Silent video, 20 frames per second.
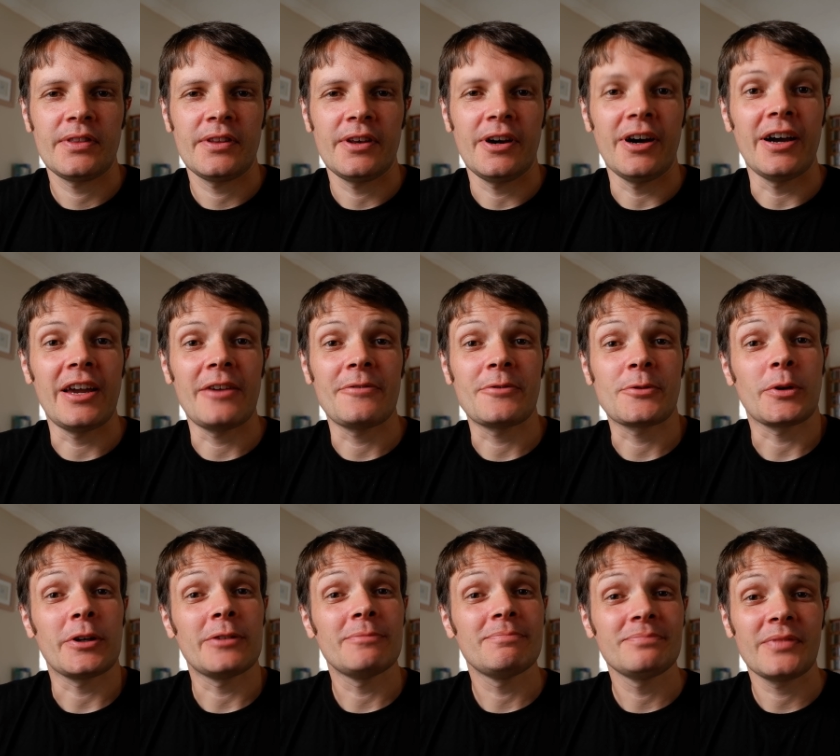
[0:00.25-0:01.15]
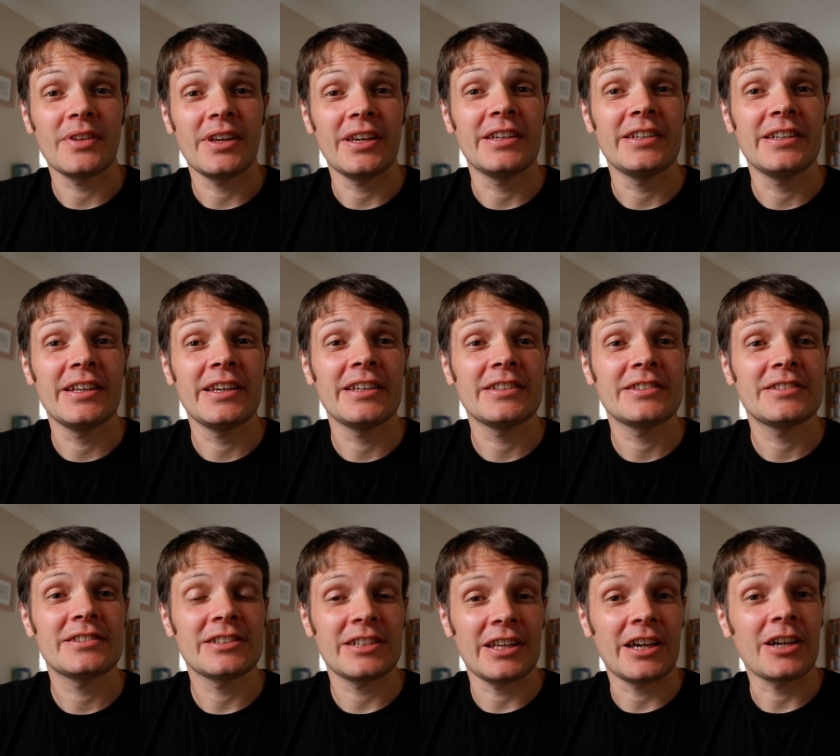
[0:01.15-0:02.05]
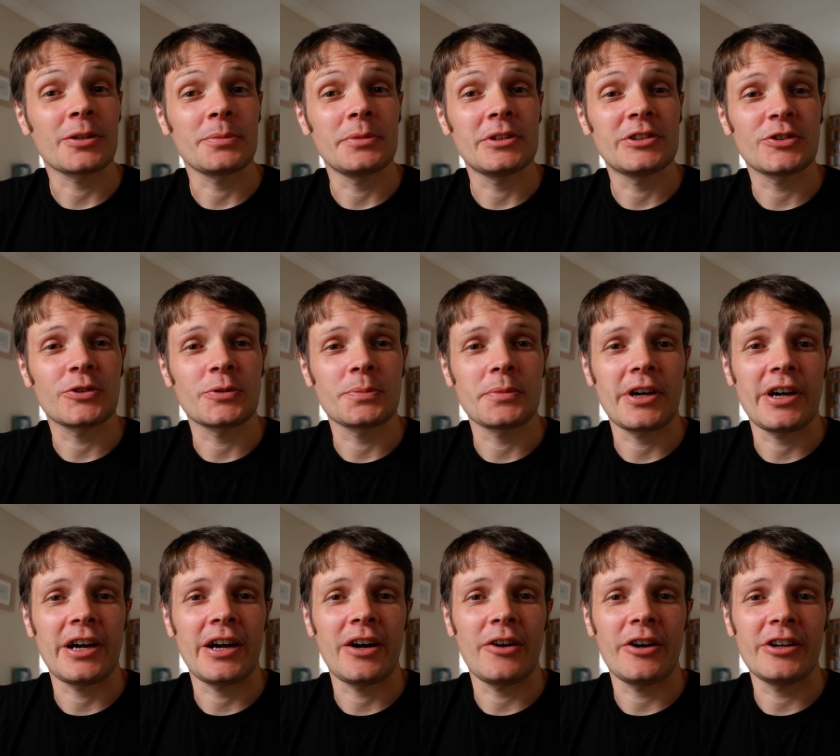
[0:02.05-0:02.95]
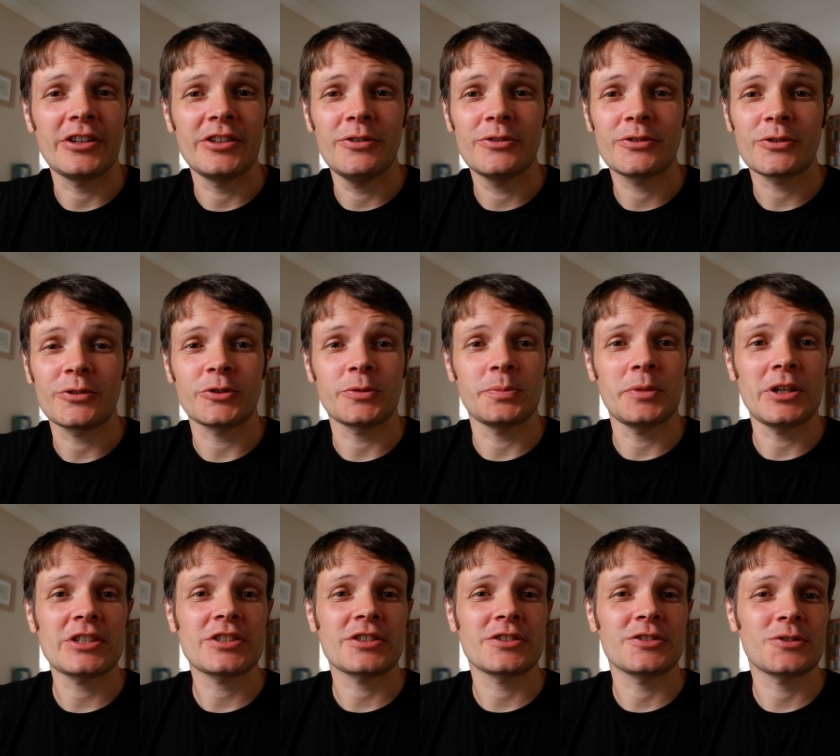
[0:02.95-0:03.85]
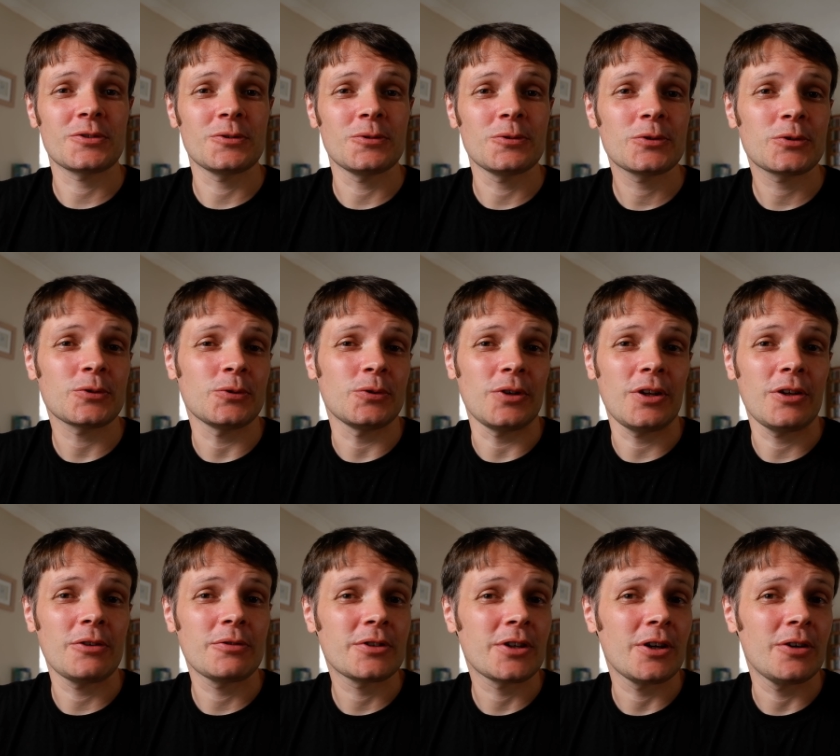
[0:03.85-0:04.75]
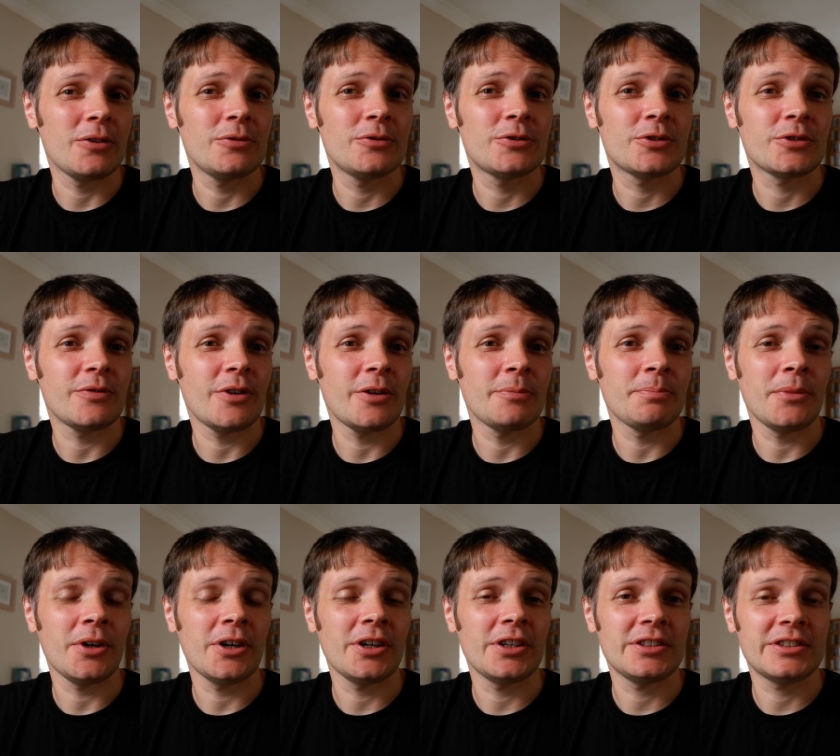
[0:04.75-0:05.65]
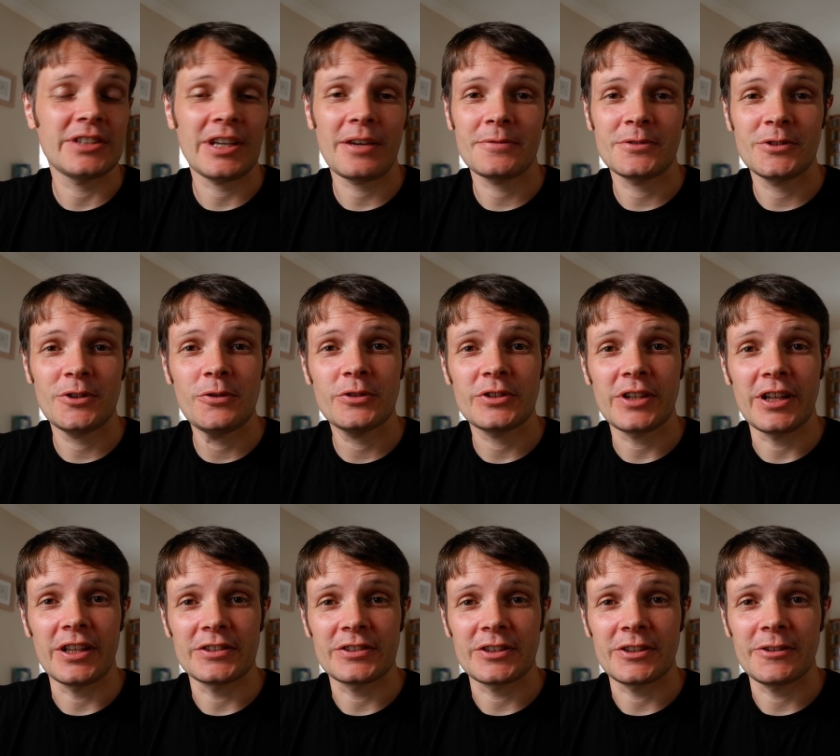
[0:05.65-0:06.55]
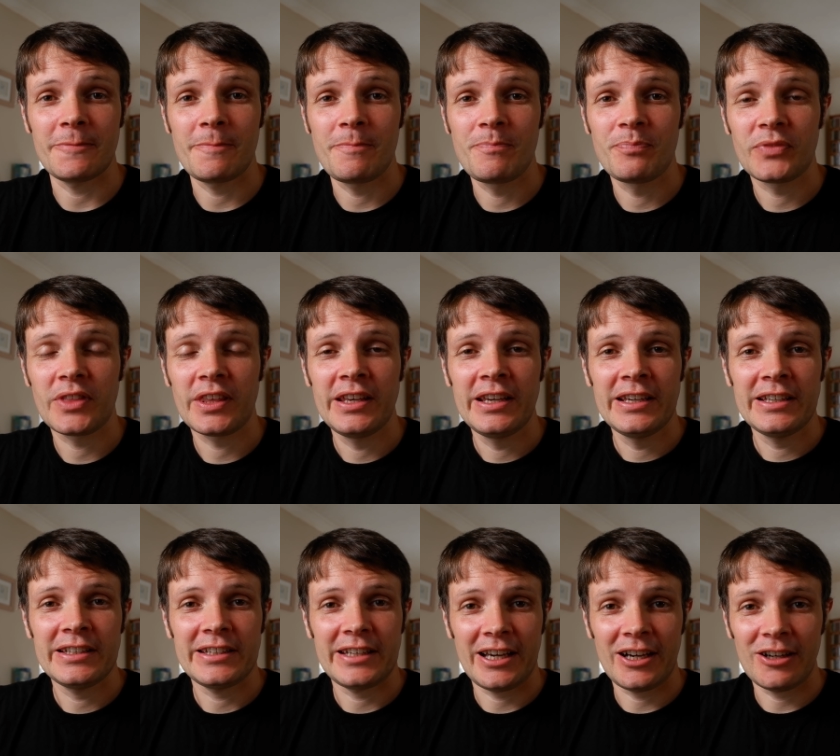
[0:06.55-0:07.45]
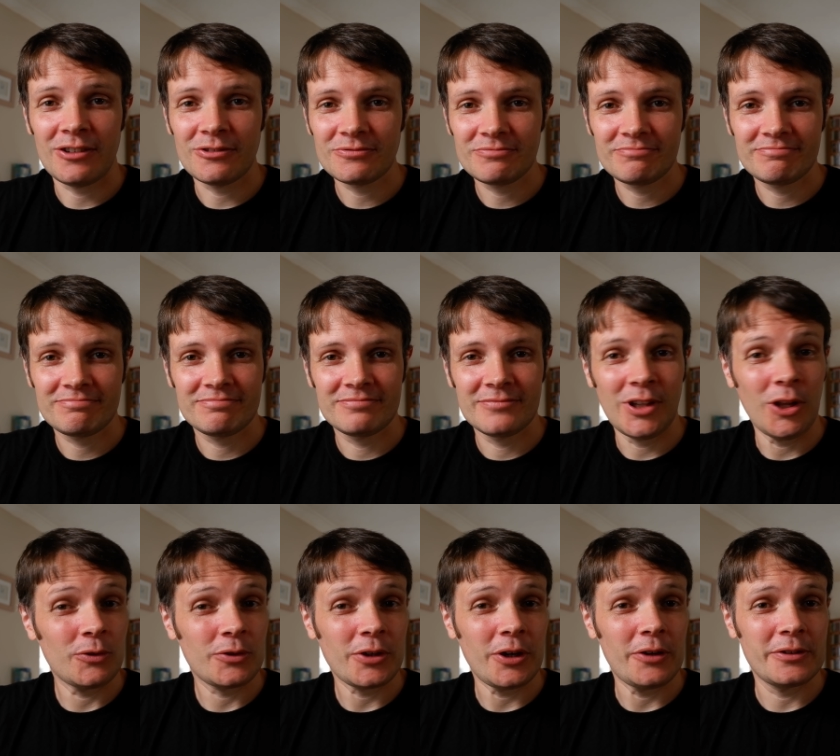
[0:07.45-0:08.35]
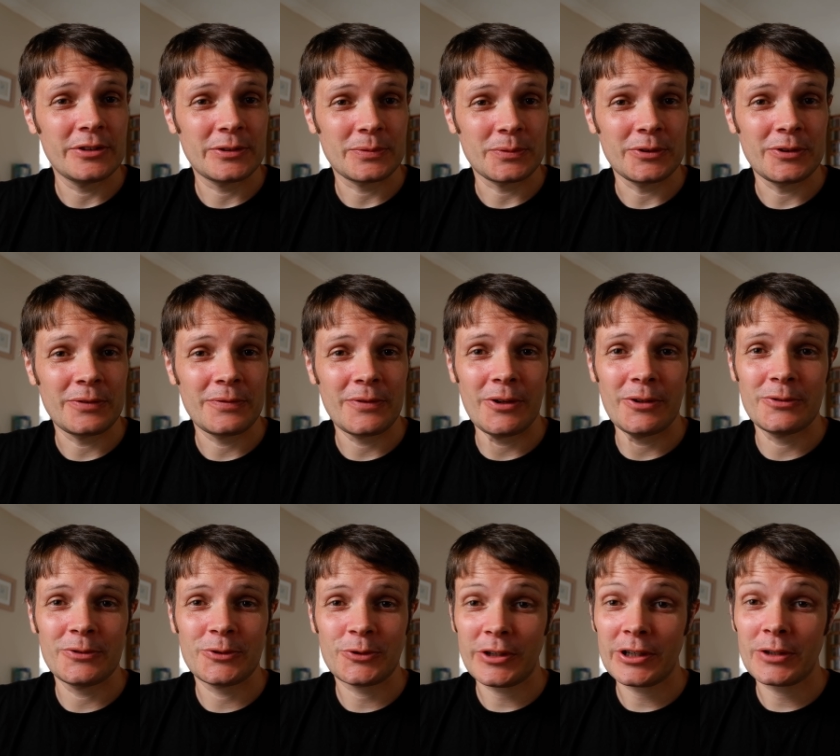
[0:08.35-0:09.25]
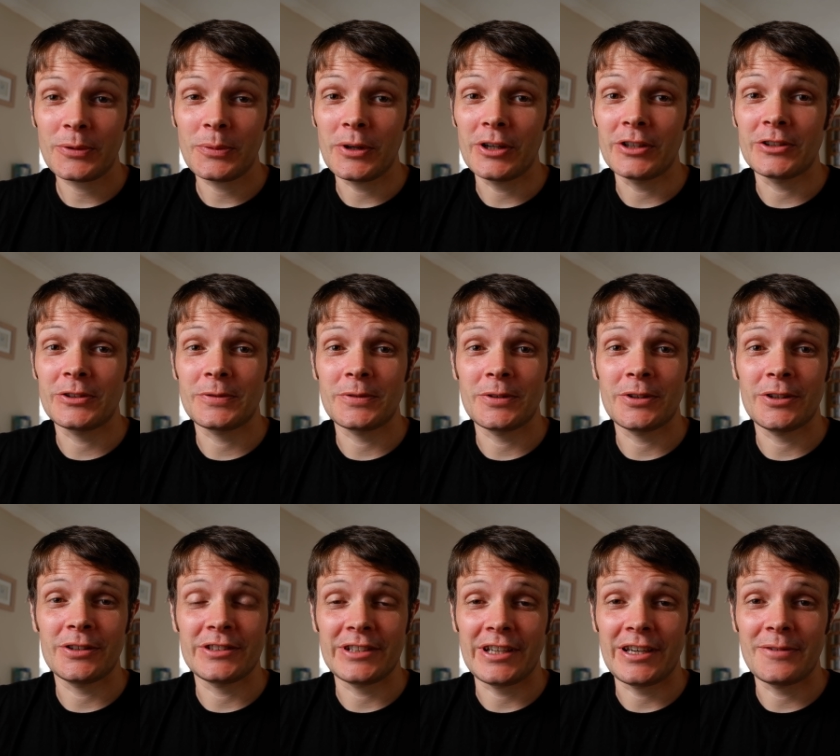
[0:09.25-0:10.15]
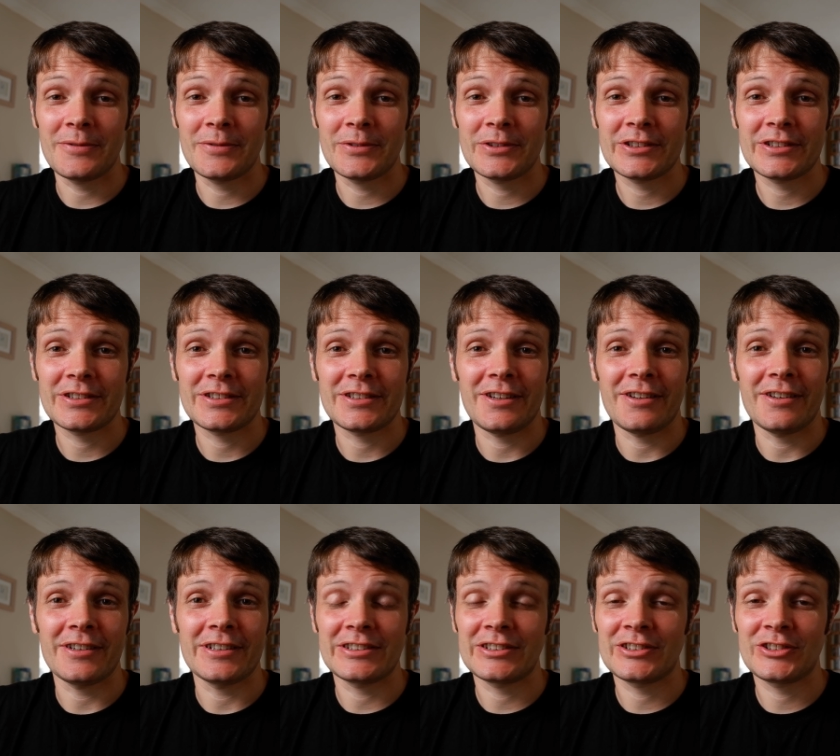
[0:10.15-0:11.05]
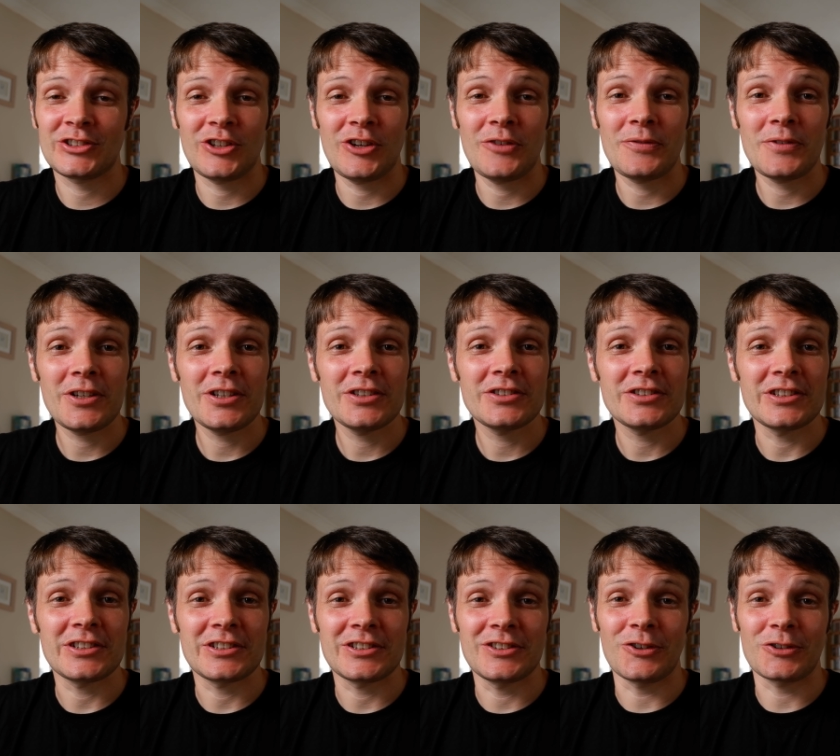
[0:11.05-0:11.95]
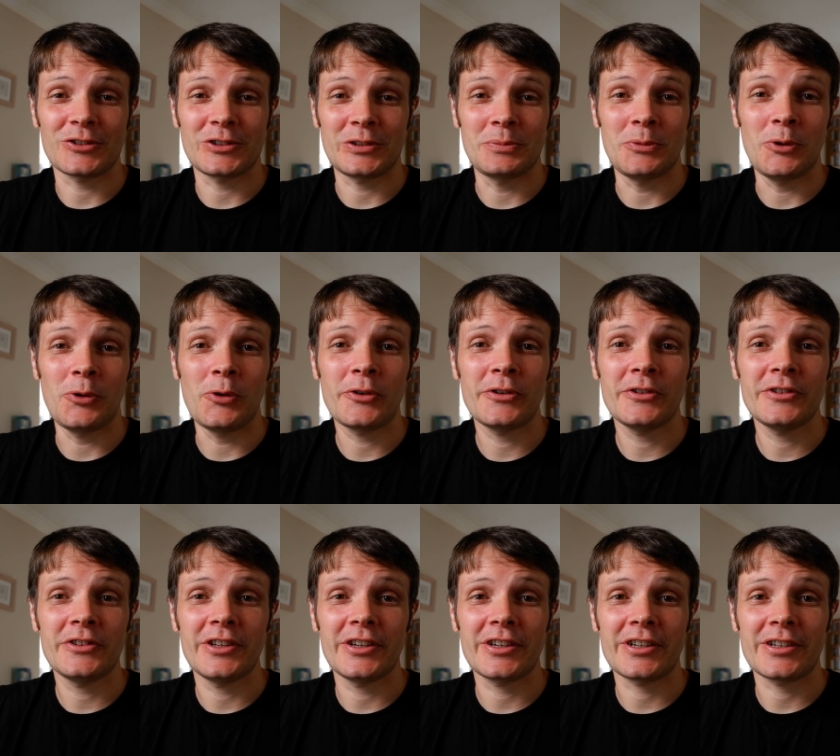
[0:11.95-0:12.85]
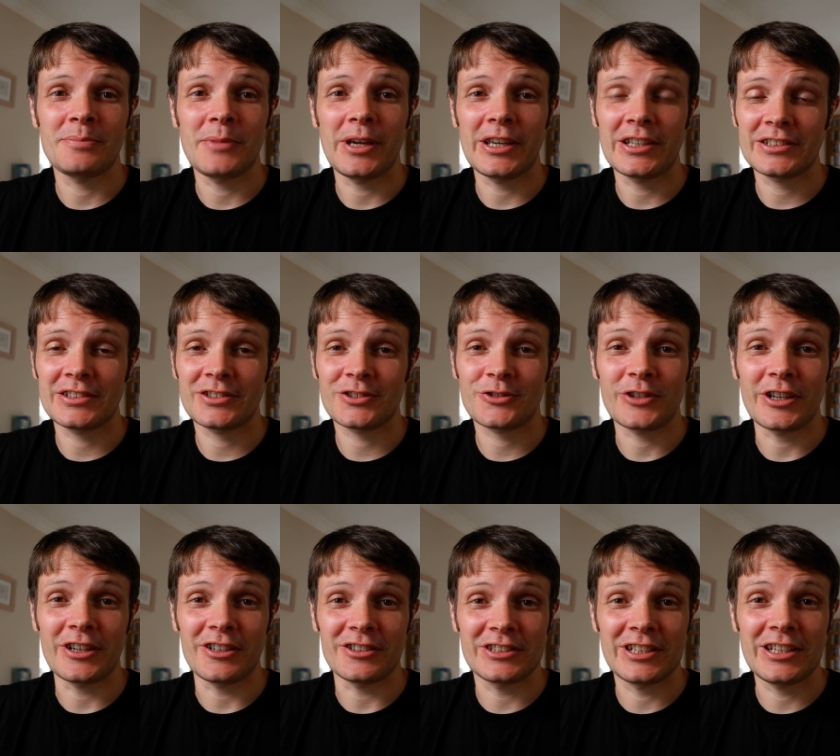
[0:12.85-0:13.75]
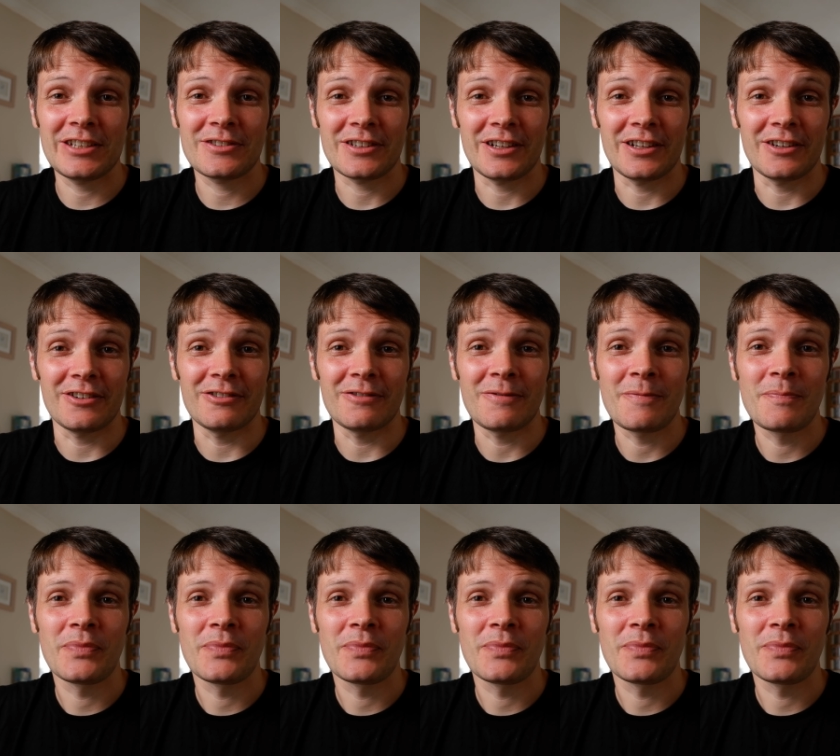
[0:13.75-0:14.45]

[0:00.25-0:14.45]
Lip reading: Hi everyone, Ian here. Today I'm going to be talking about how I use automation tools or low code to run my dev newsletter. Now, low code is one of those trigger words for devs, like serverless. It's an oxymoron that can make us grit our teeth a little.